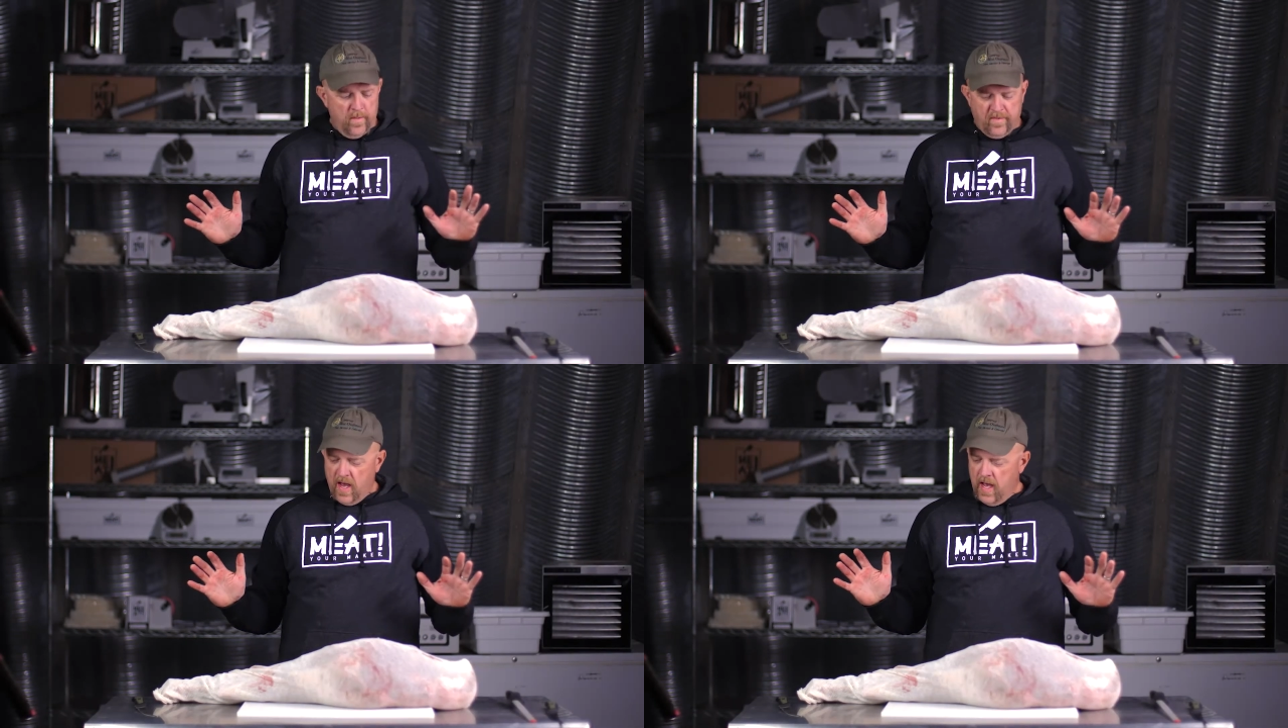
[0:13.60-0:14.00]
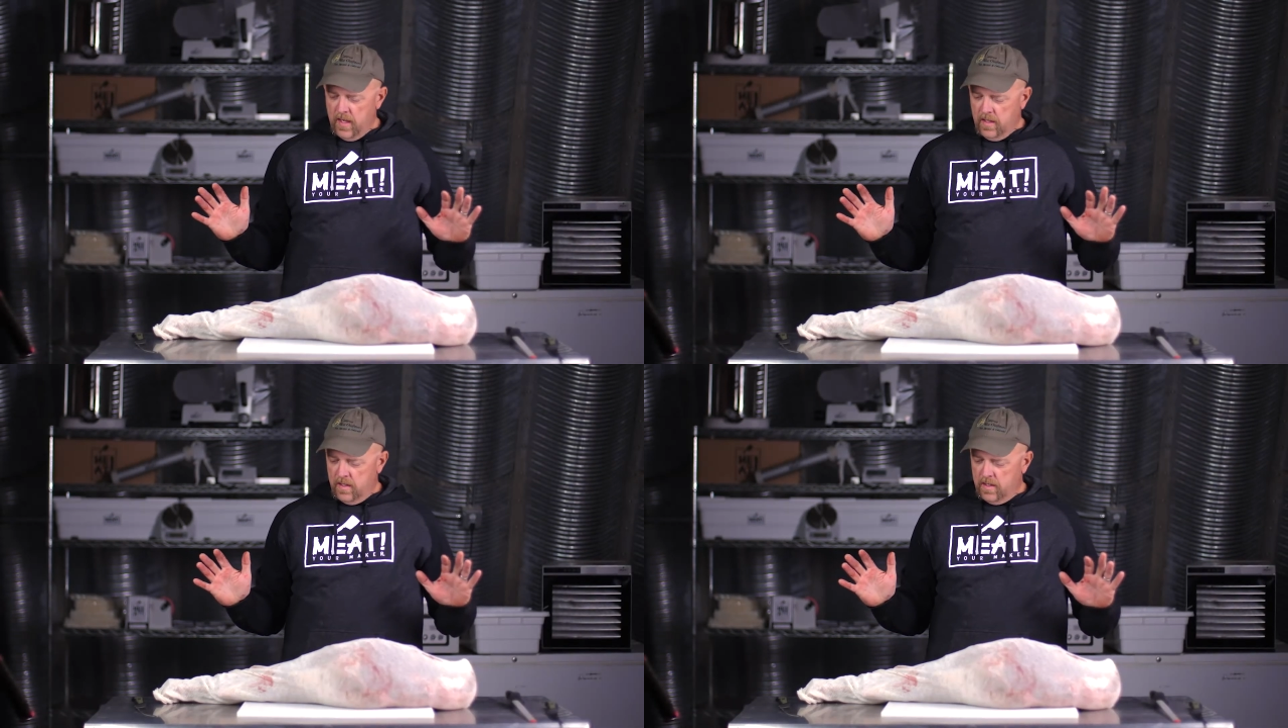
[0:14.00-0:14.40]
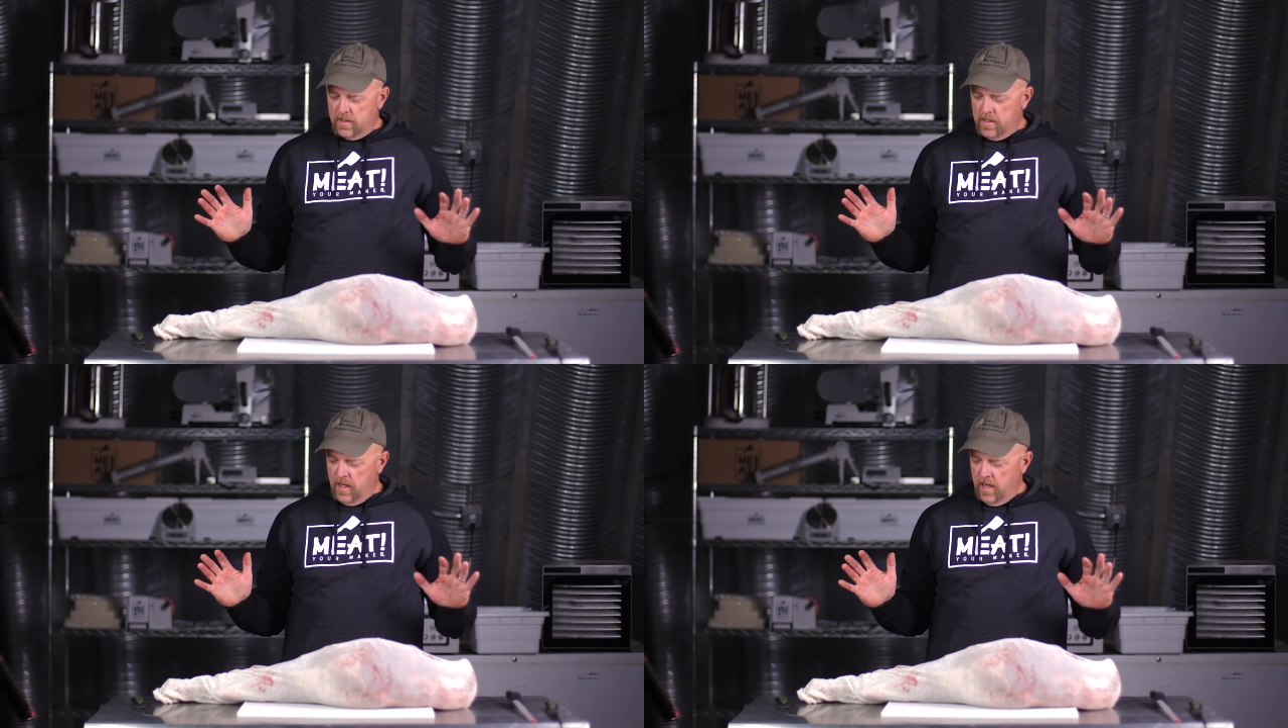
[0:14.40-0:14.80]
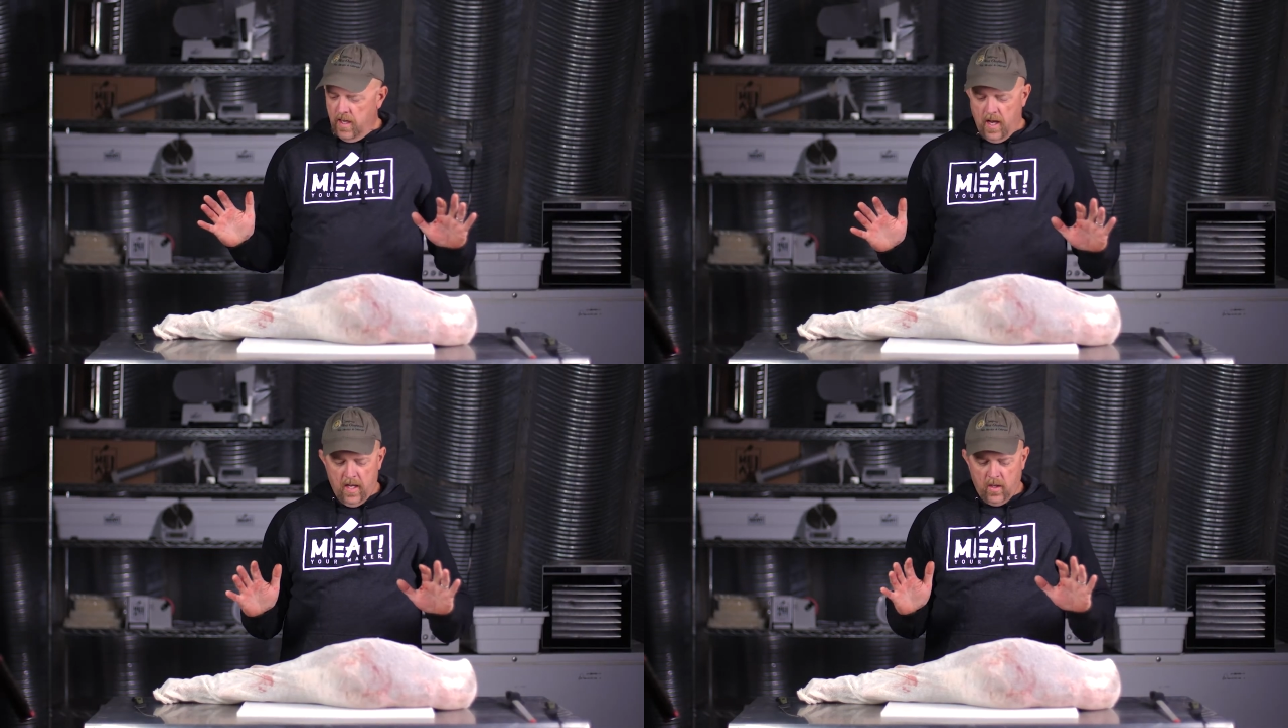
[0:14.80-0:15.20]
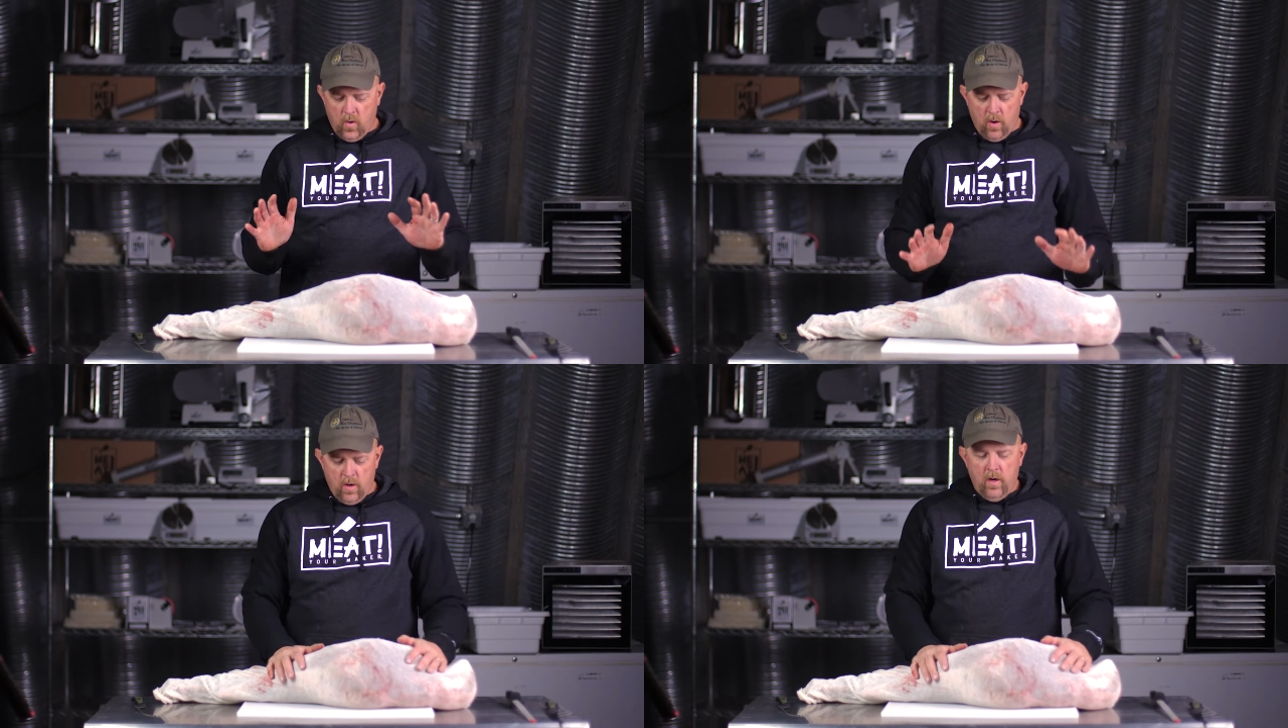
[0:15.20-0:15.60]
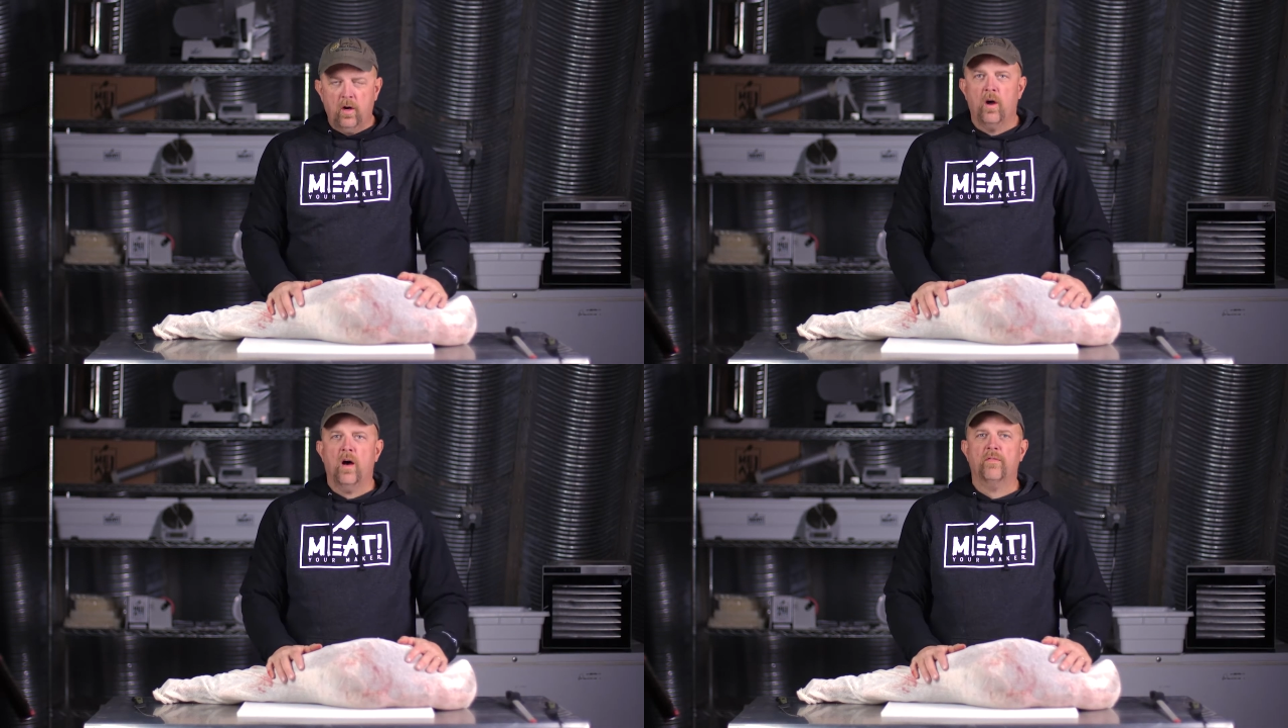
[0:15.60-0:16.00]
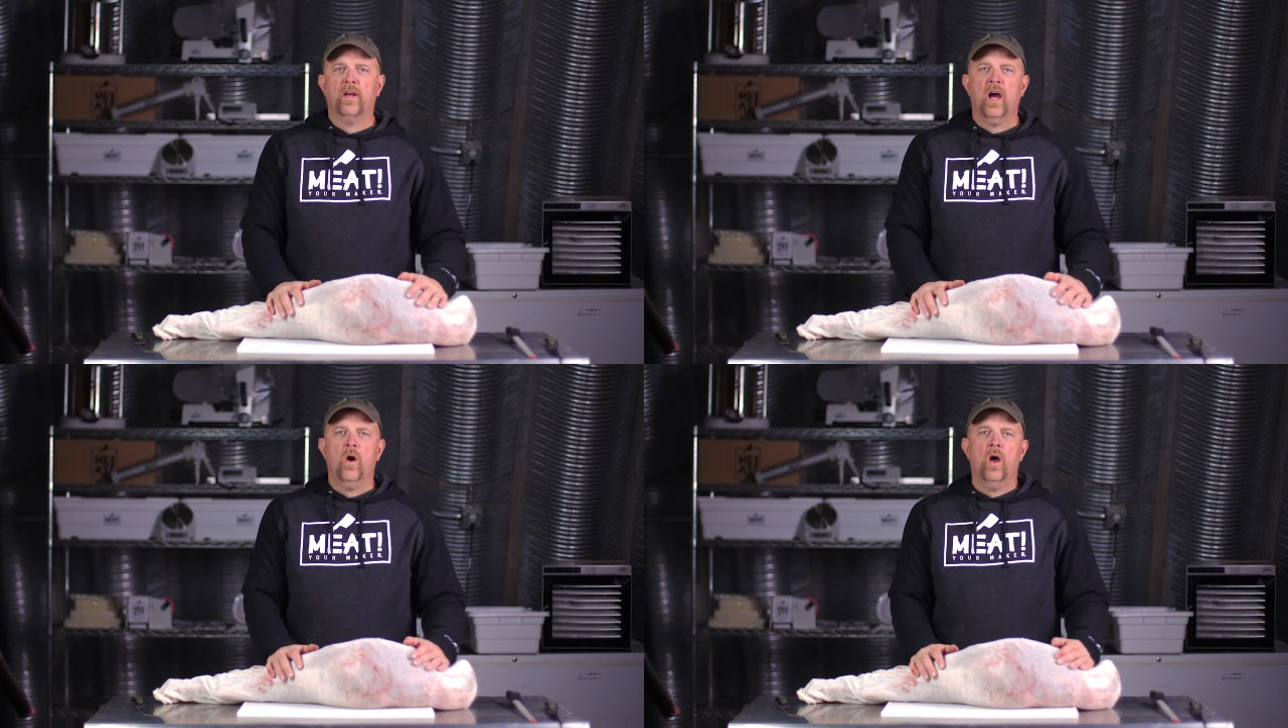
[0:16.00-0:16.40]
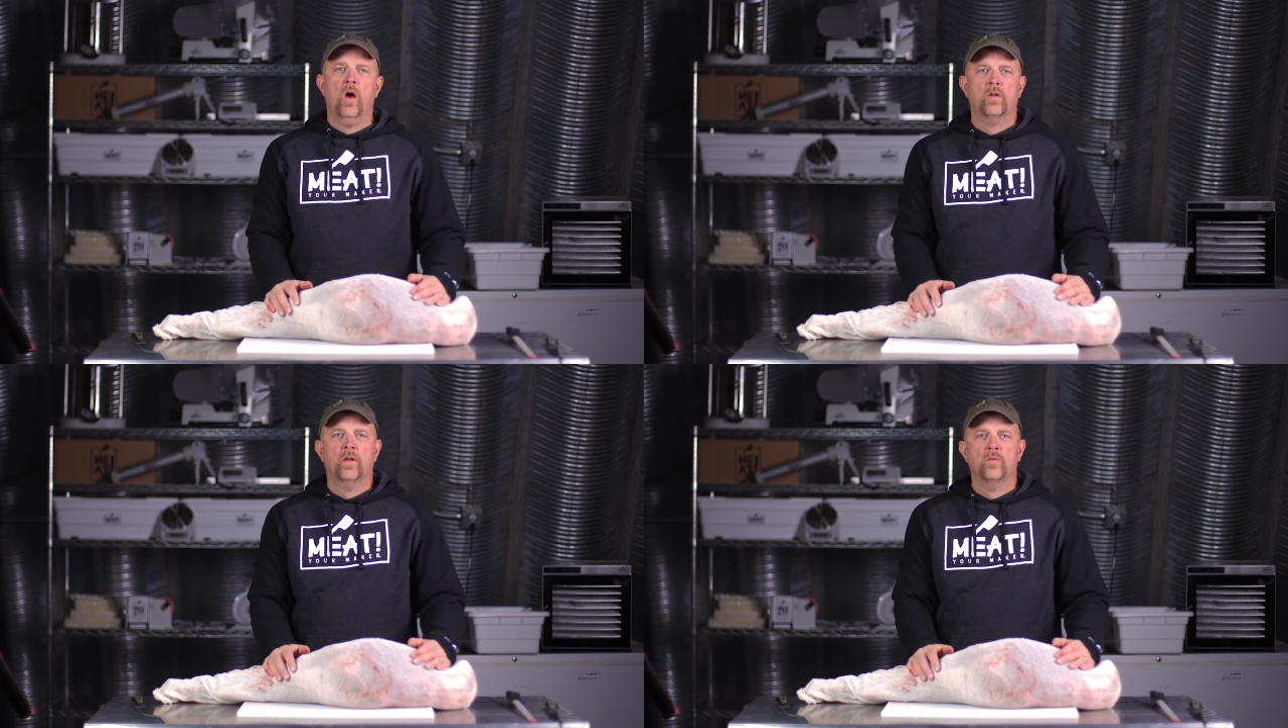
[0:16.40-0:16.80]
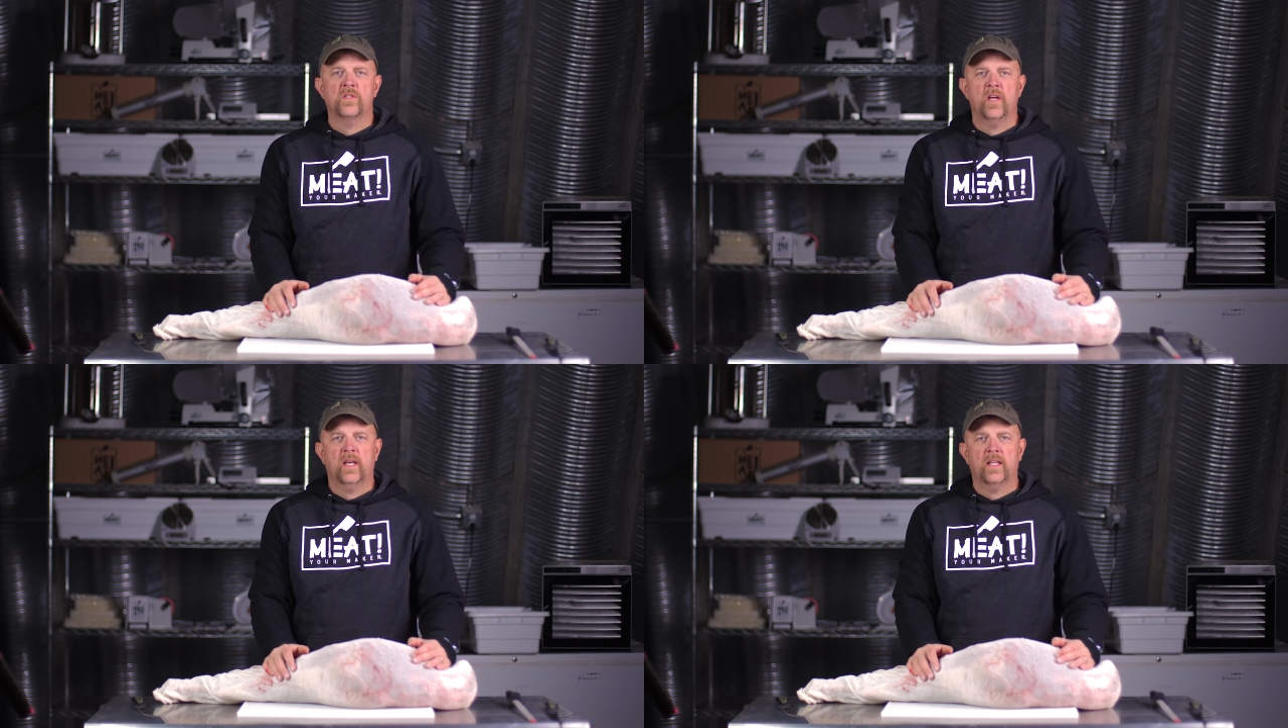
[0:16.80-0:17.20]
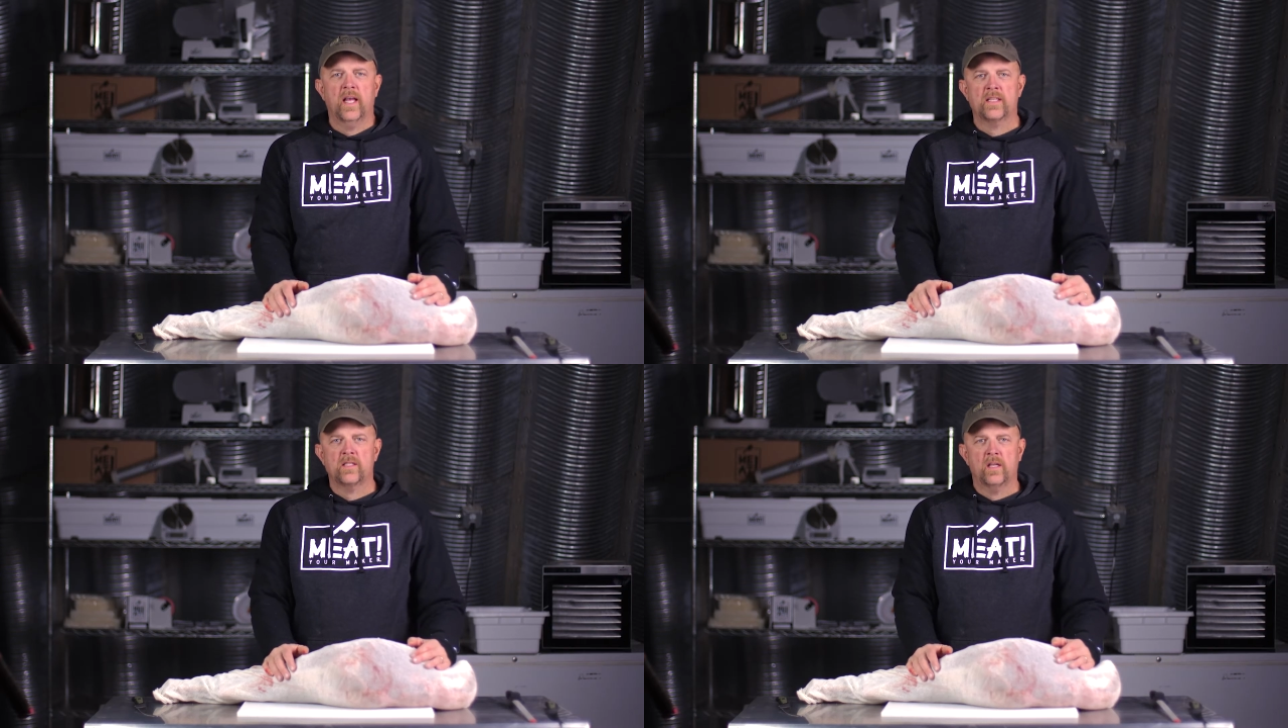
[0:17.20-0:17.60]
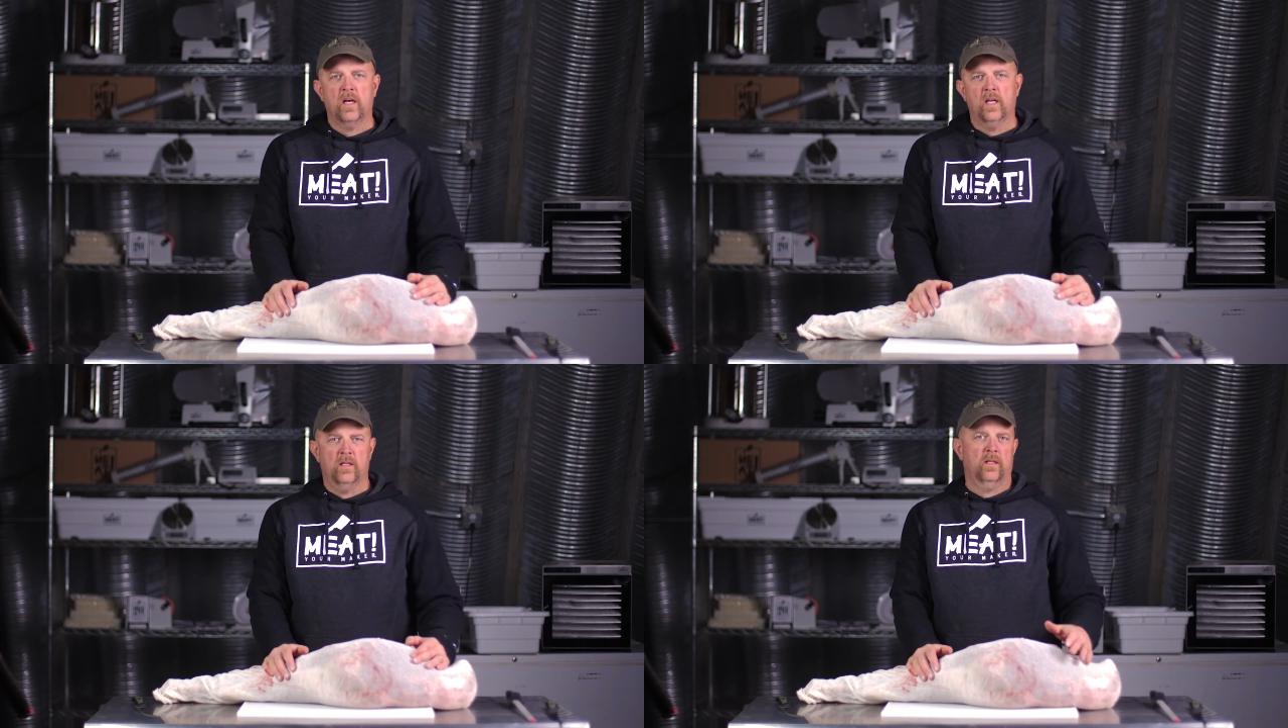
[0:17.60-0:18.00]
got is a hindquarter off a cow elk that was taken last night.